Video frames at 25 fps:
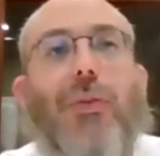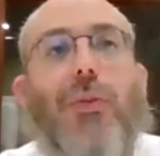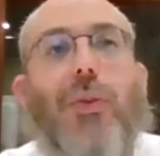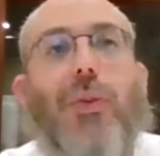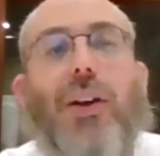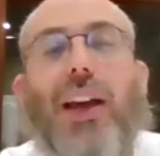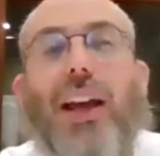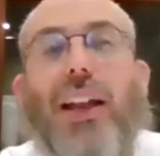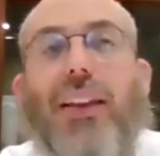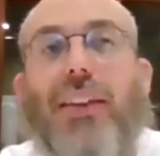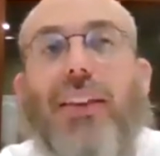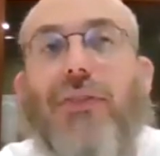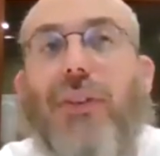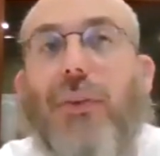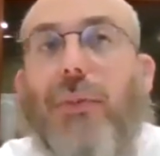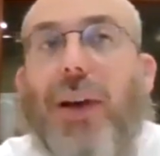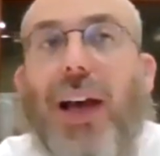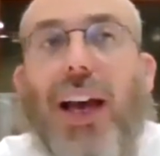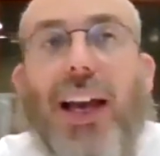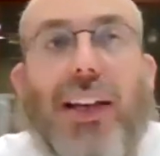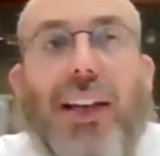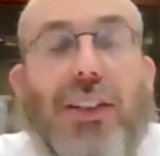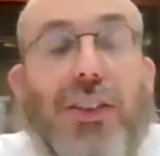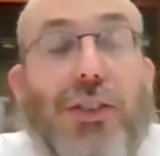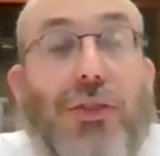We'll get from
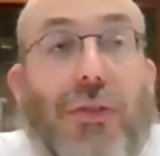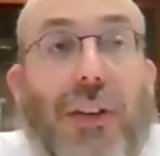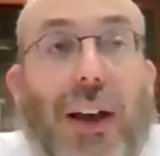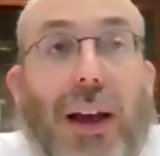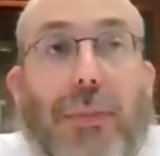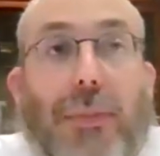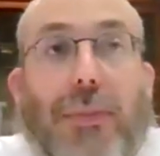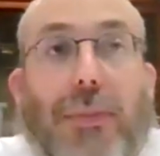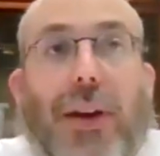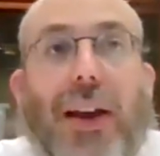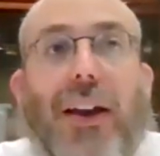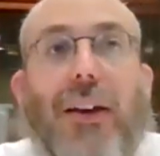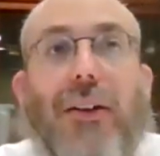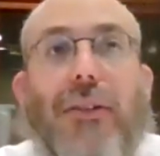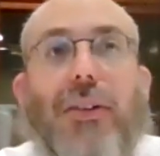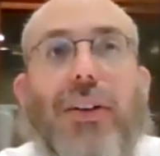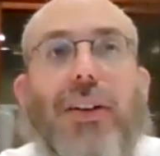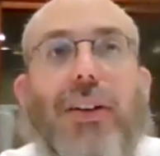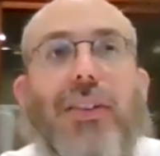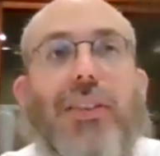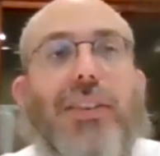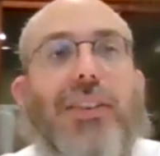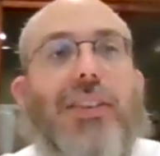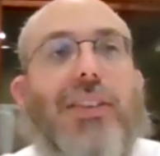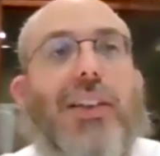Chaya's
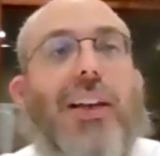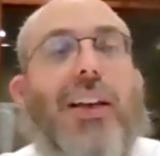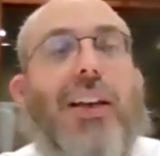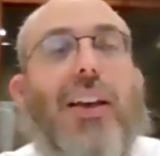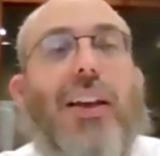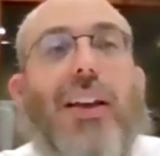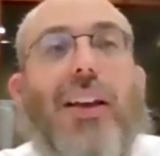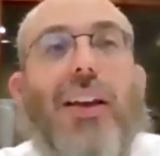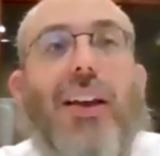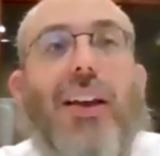grandparents.